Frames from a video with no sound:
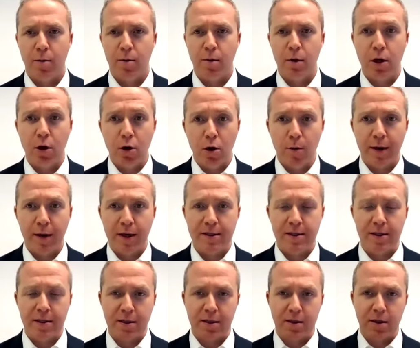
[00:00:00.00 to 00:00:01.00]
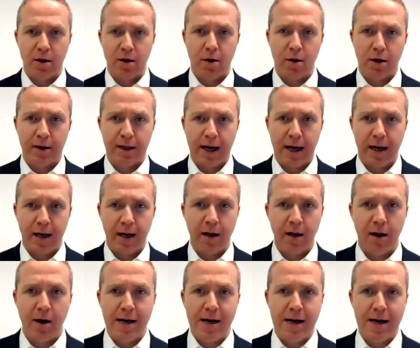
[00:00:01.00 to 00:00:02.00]
your business as you look at that
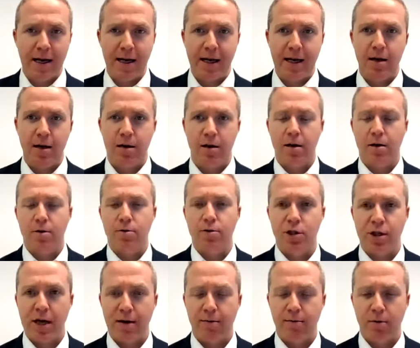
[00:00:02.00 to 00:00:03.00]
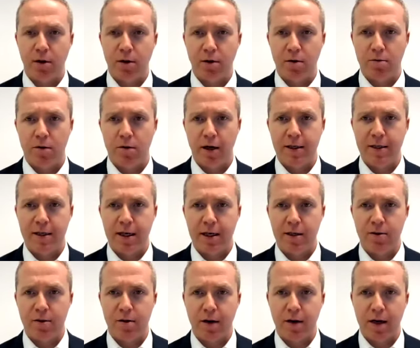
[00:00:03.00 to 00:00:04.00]
likely, you know, general rising
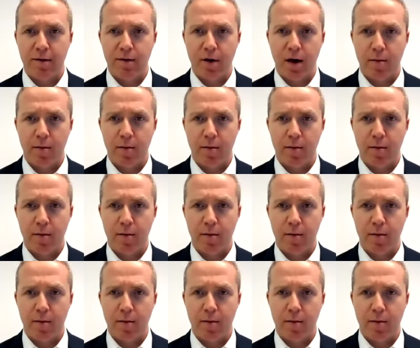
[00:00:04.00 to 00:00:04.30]
interest rate